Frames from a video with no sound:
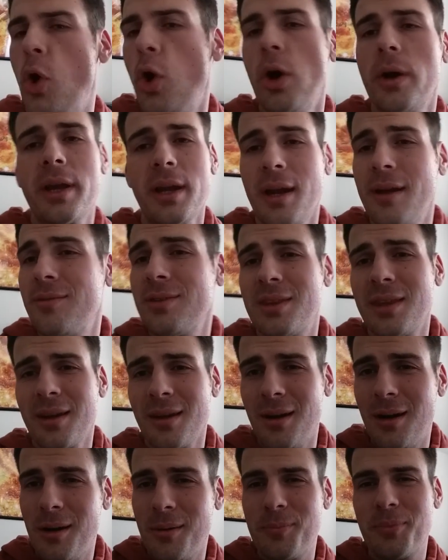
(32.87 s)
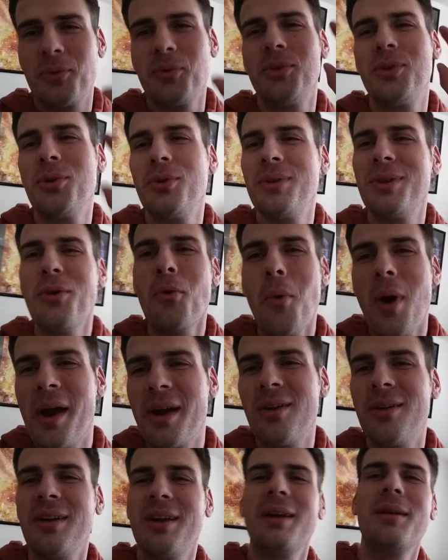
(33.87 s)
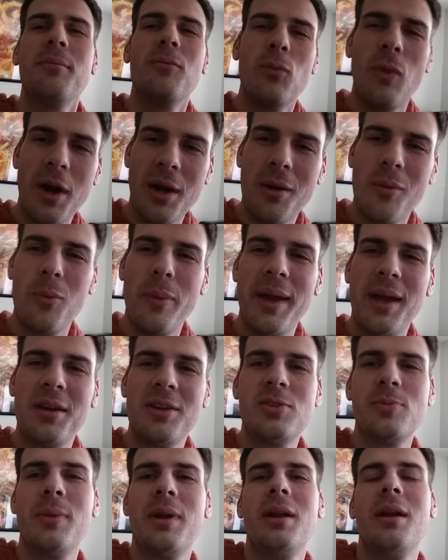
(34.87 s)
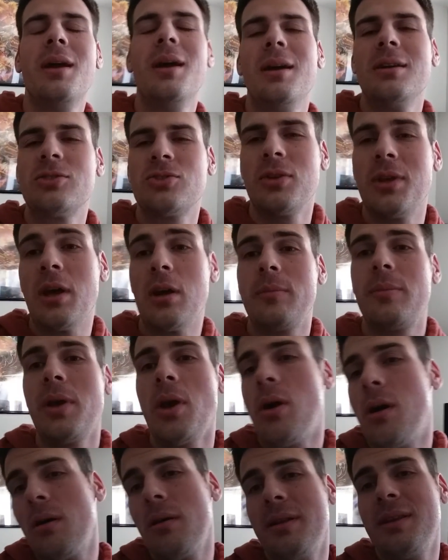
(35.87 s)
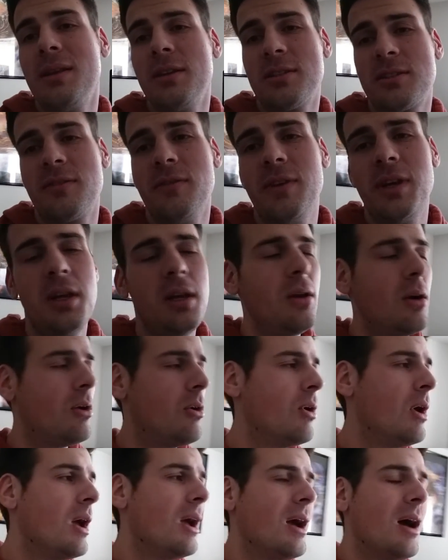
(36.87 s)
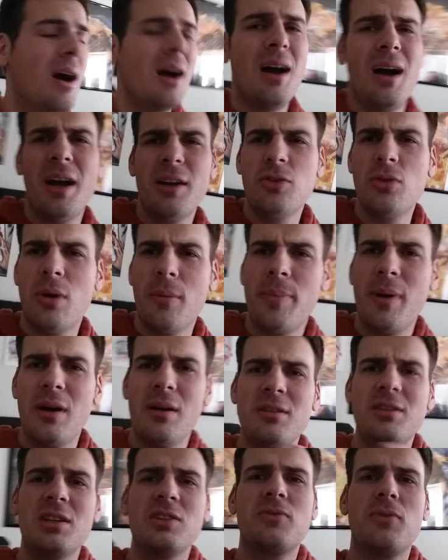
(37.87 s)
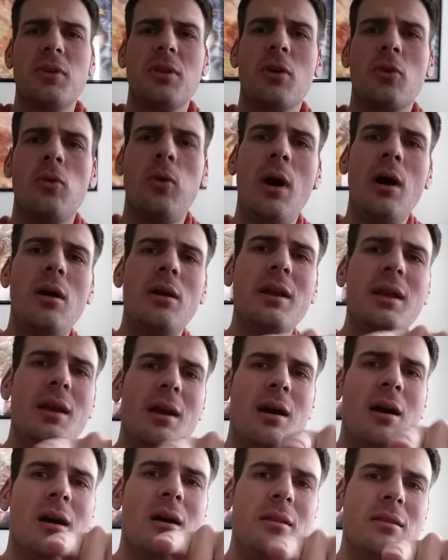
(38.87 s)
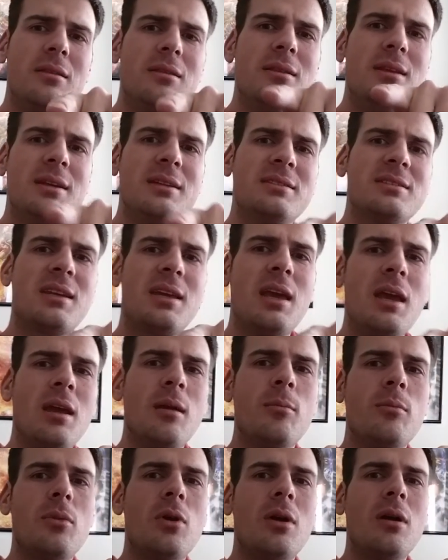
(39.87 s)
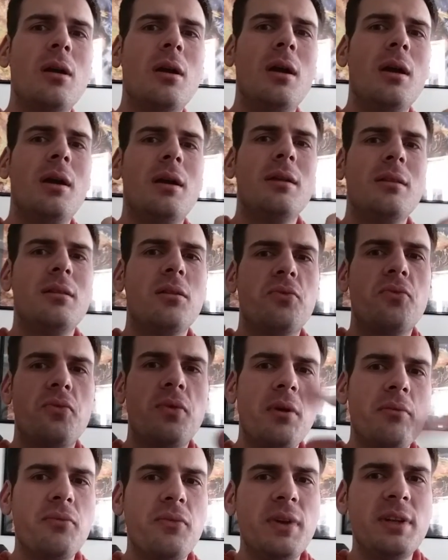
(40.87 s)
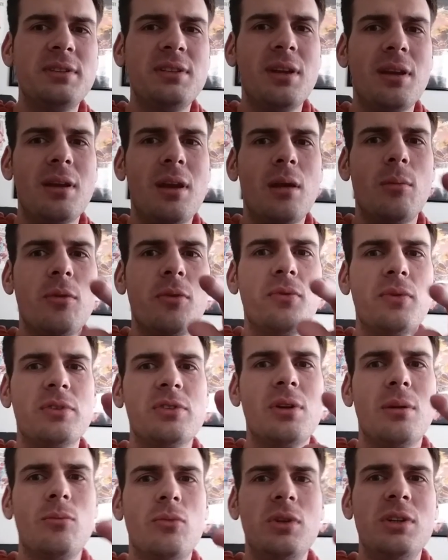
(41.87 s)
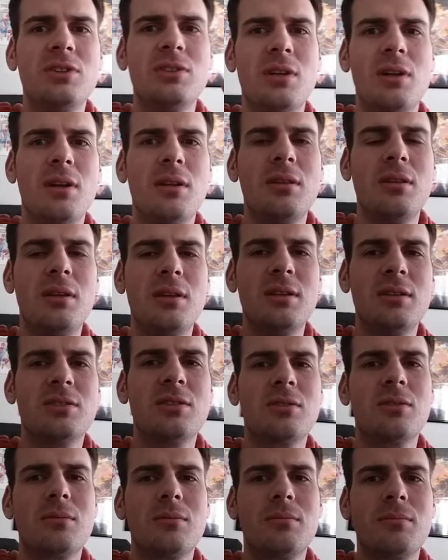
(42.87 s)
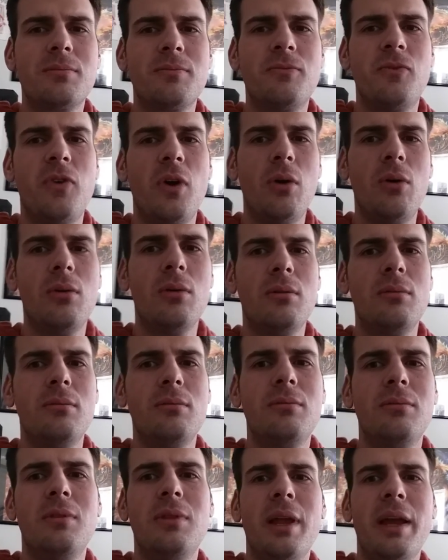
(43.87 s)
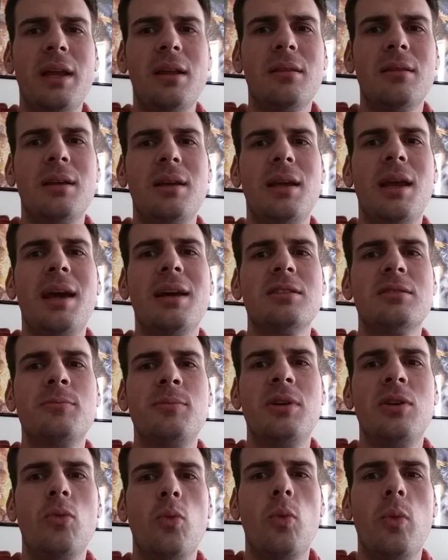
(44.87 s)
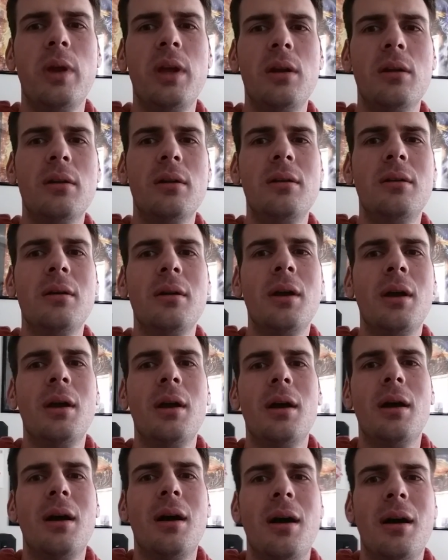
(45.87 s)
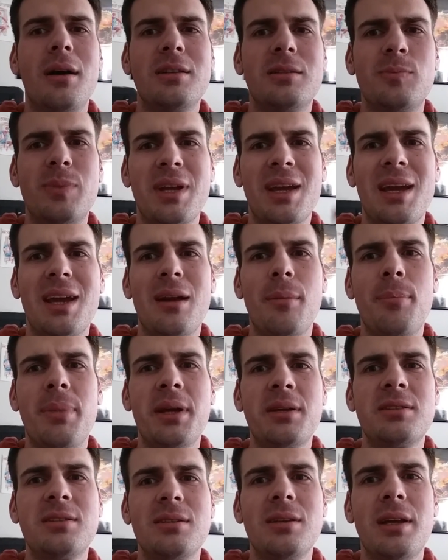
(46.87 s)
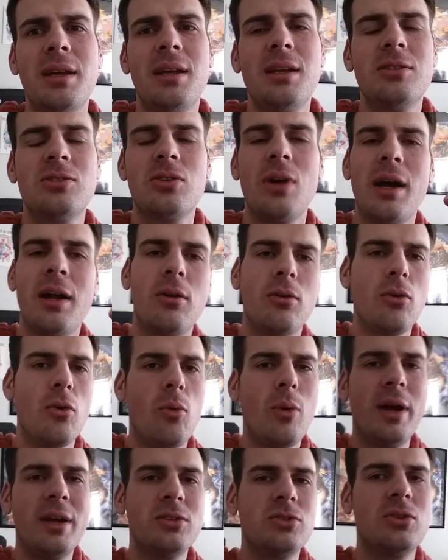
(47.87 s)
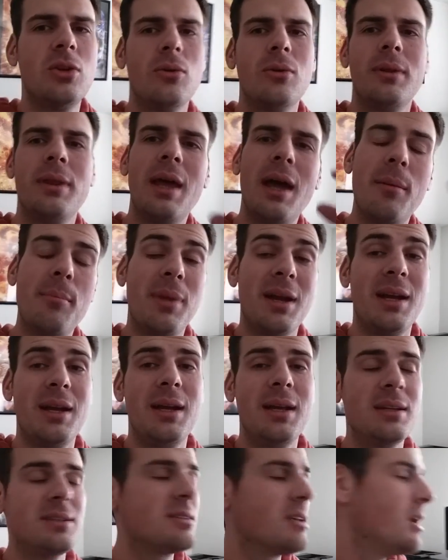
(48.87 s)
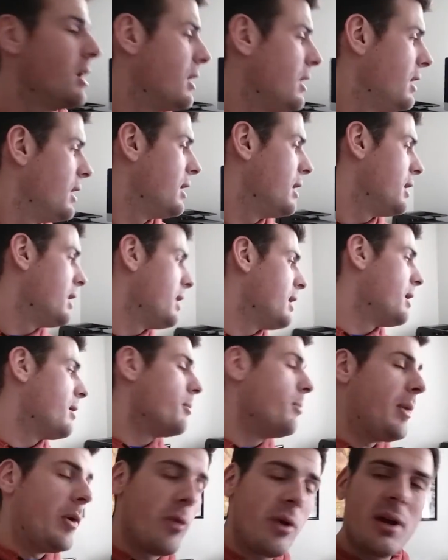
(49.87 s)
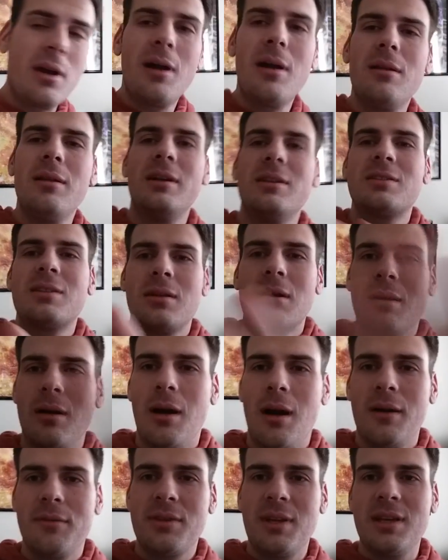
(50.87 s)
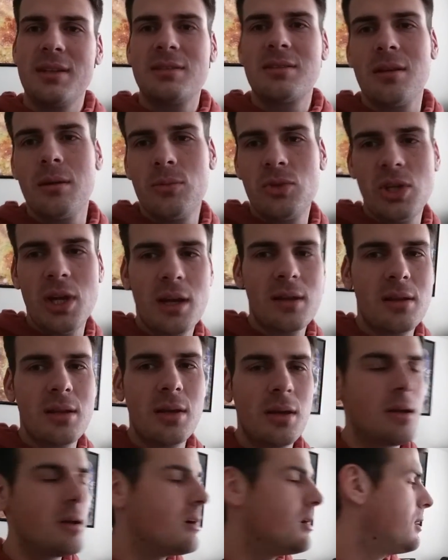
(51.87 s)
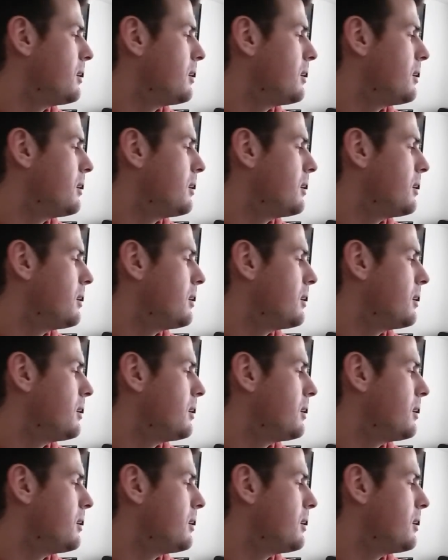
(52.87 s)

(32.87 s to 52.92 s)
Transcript: hooking everything up and doing the wiring, wire management. So that'll be all in this video. Uh, I do apologize for the quality on this camera. The front facing camera for some reason on this phone lately has been weird. Uh, it's been kind of pixelated, so I don't know why it's doing that, but it is. But regardless off that subject,